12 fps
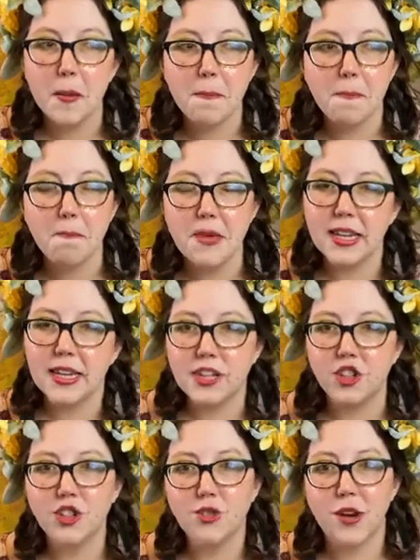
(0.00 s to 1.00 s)
mini
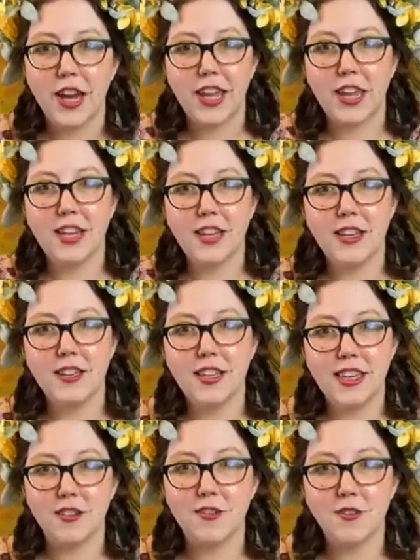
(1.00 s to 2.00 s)
train
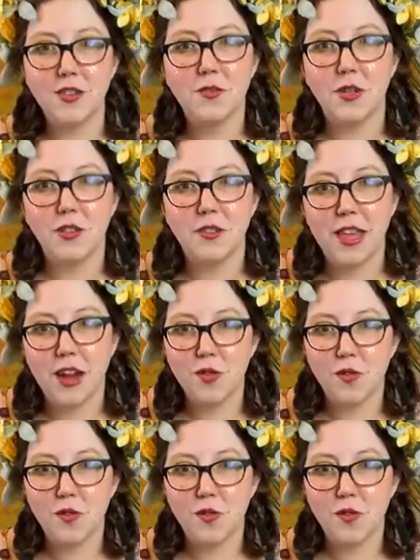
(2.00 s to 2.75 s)
kilns where you like